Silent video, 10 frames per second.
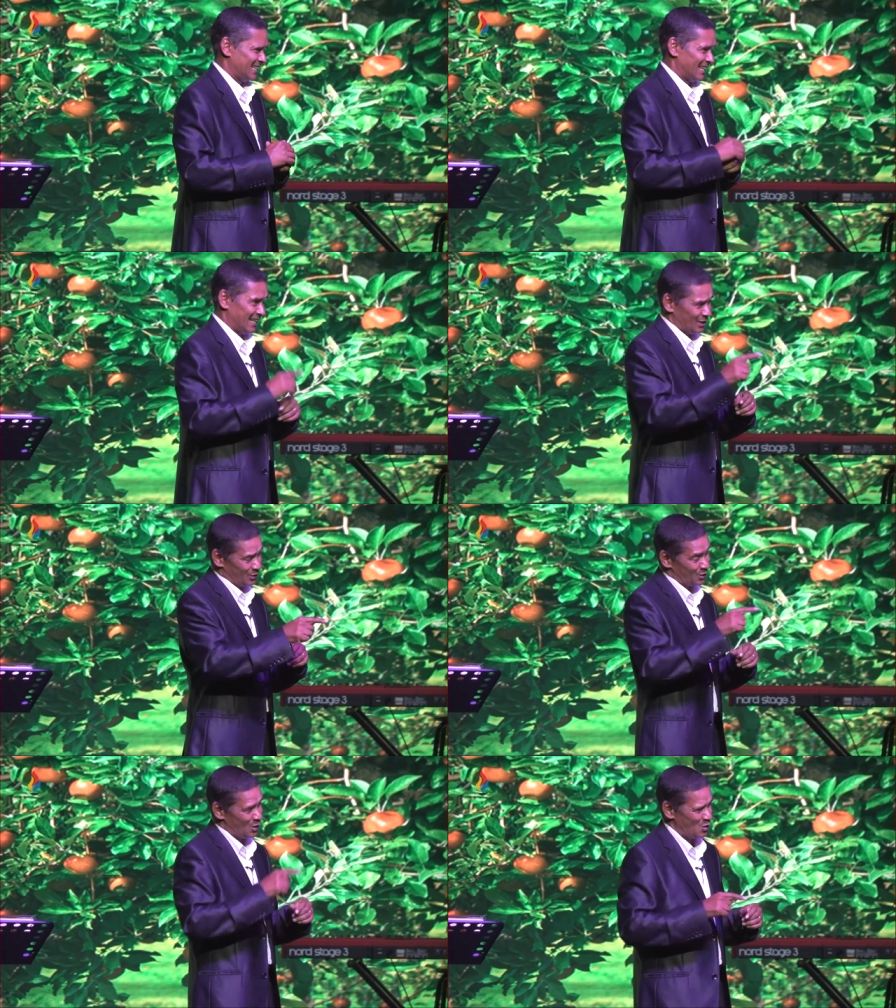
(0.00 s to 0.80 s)
They
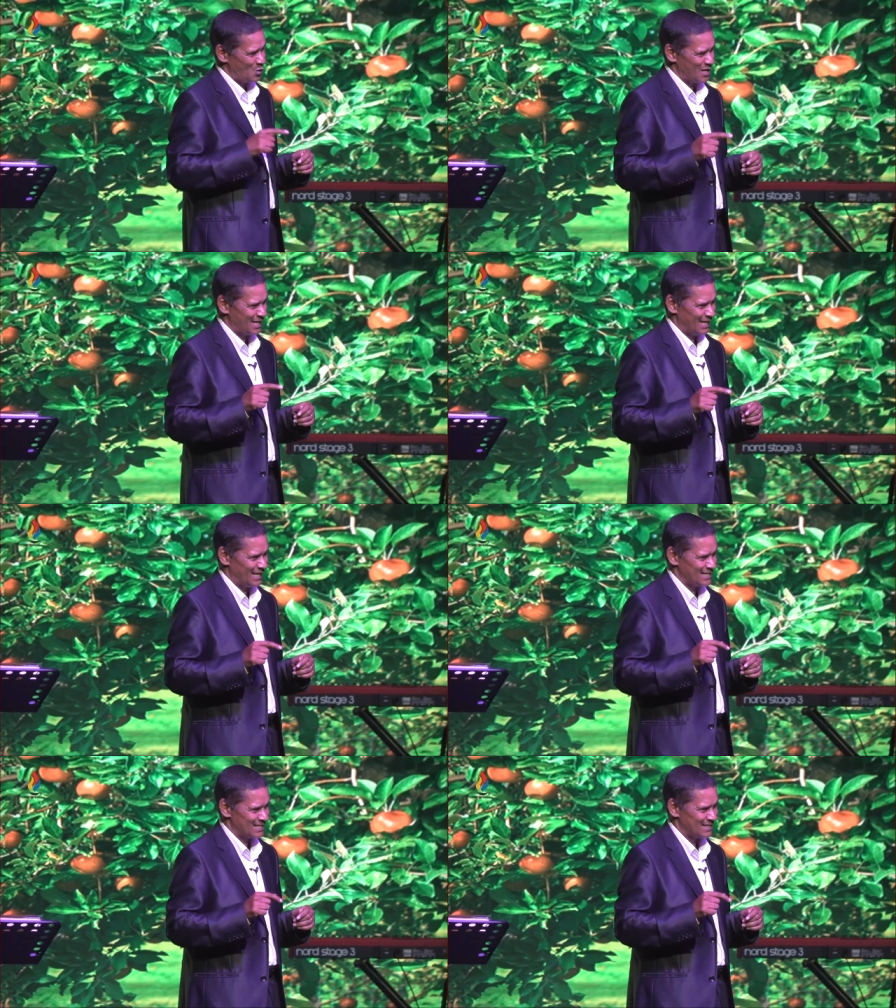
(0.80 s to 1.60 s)
don't know who he
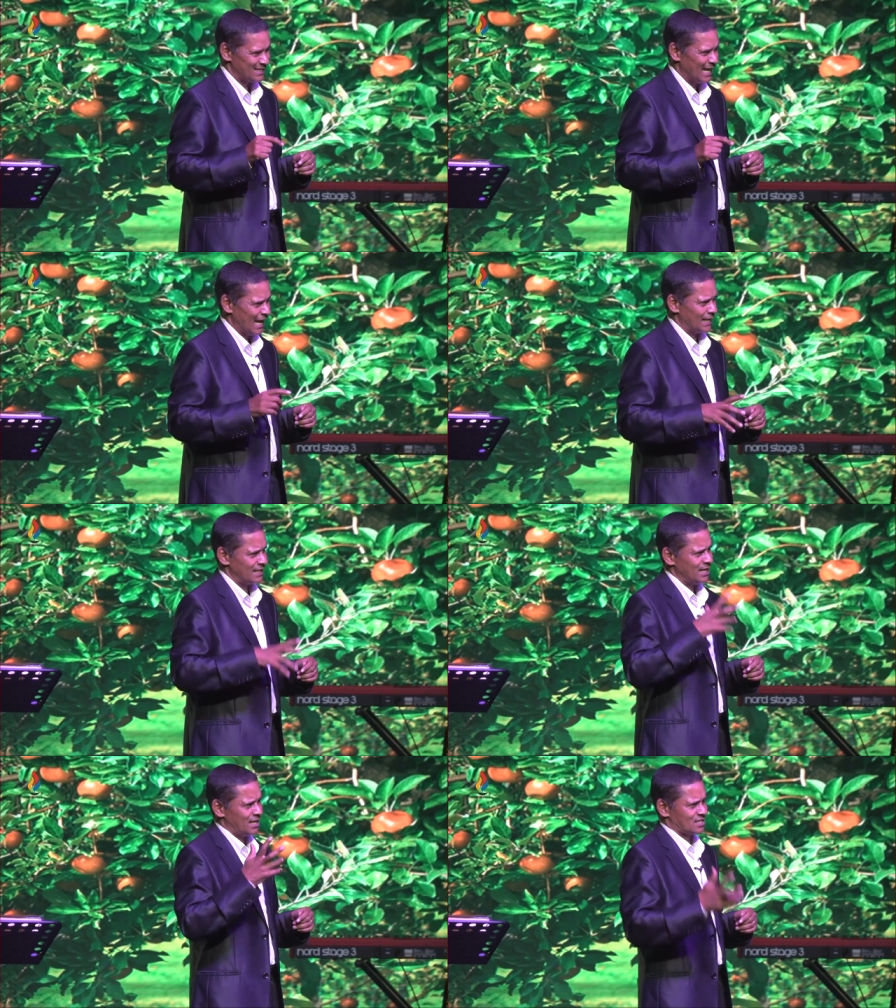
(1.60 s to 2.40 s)
is, and
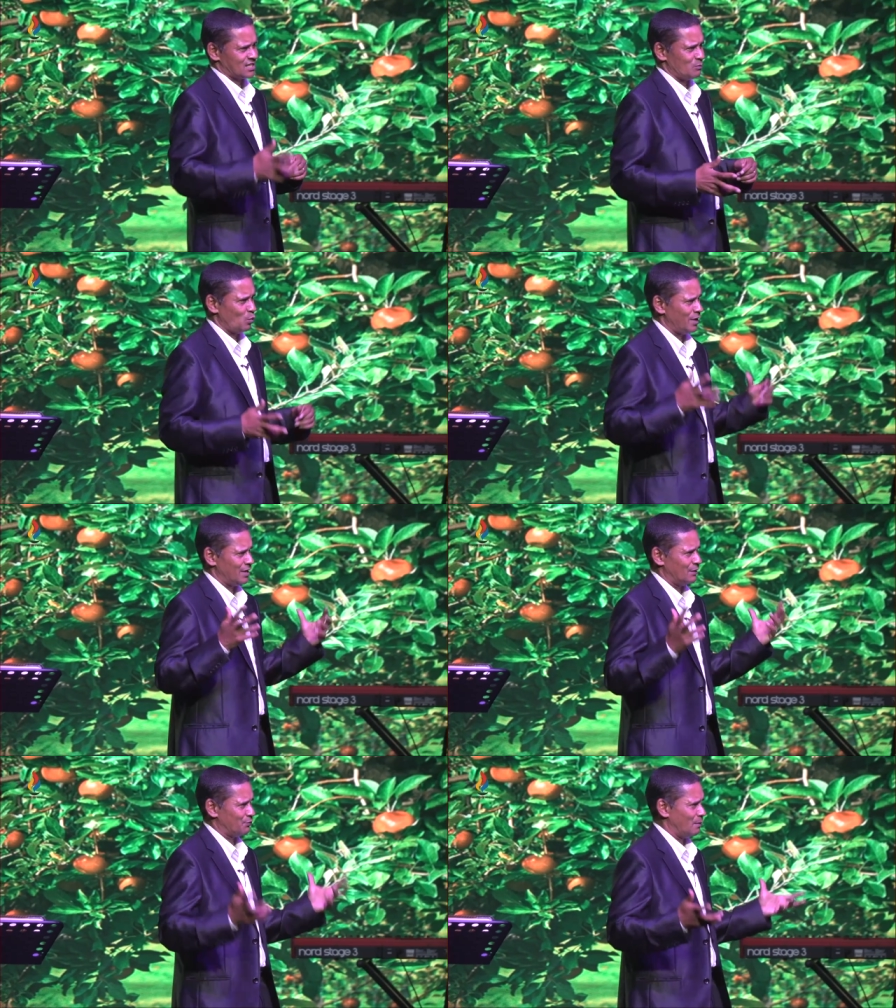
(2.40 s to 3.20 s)
he asks them where
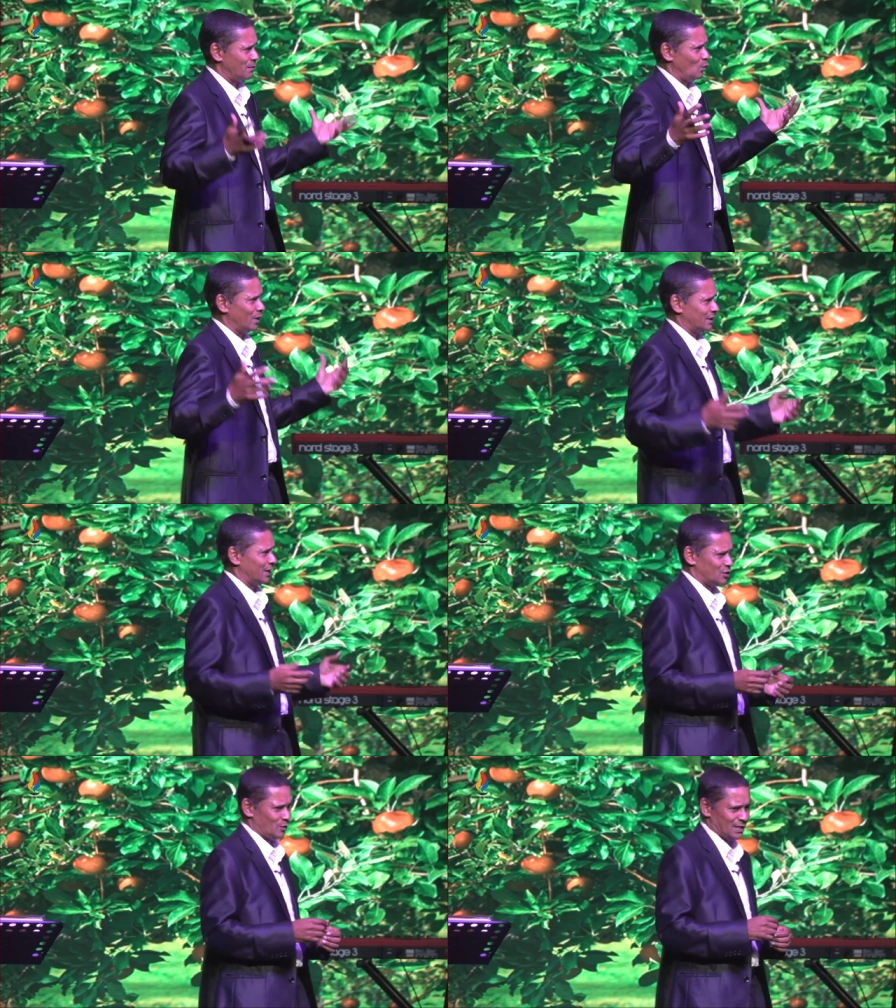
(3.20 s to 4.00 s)
they're from and what they're
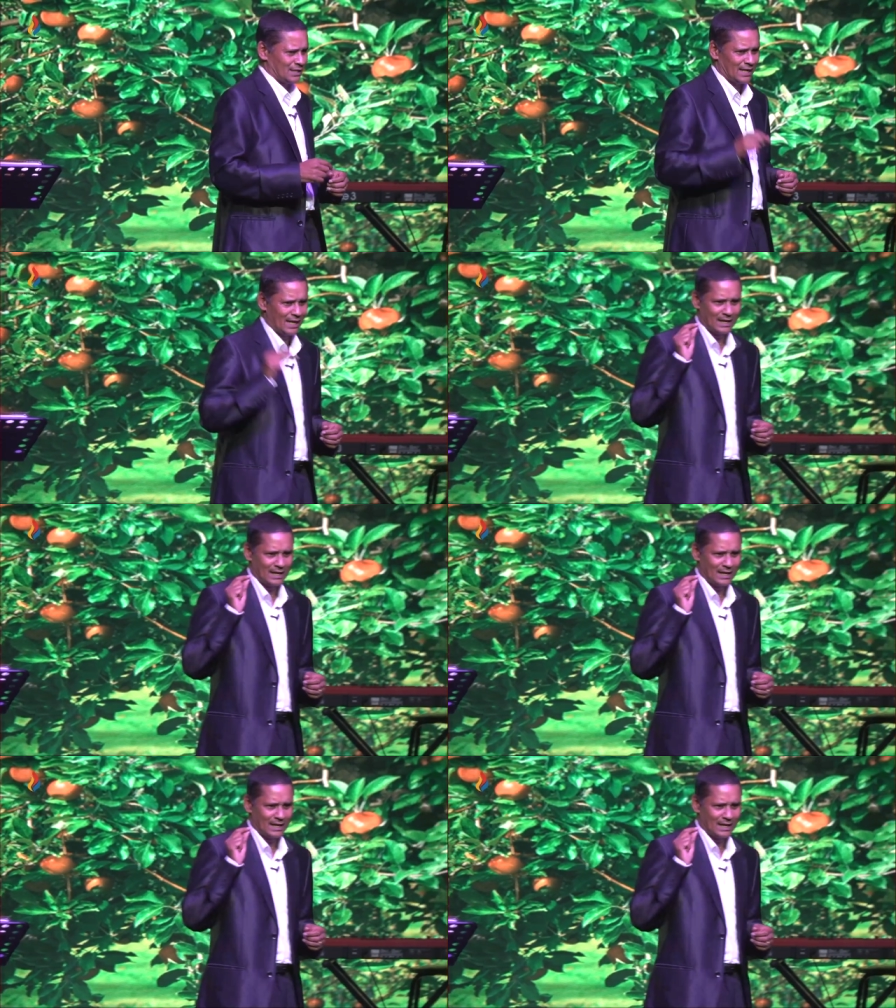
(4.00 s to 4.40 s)
doing there,